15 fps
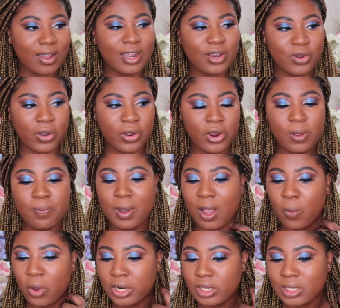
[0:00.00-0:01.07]
I know, but I
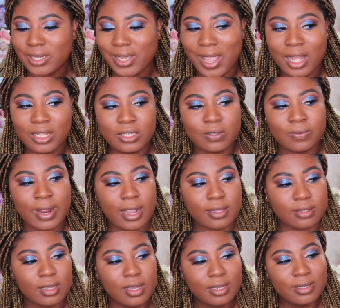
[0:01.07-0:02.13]
wanted to
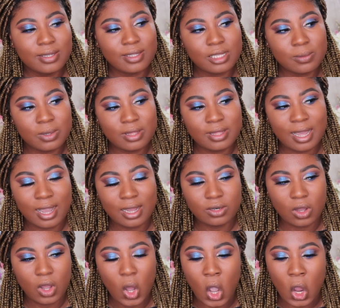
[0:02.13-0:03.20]
counteract some of that
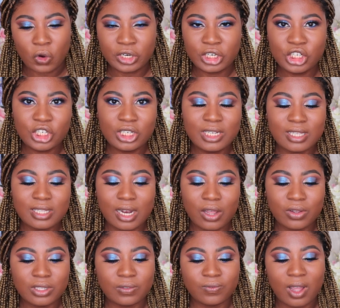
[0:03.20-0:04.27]
orangeness that
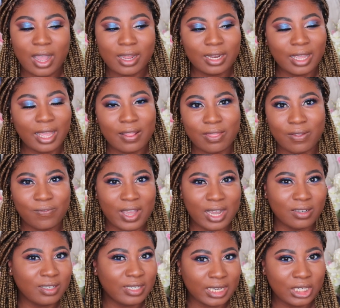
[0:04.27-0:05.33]
I was finding in the
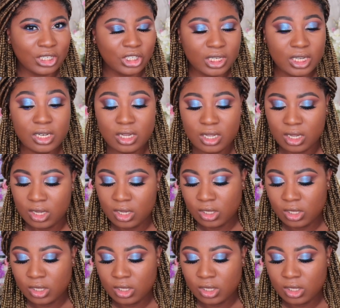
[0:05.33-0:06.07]
foundation.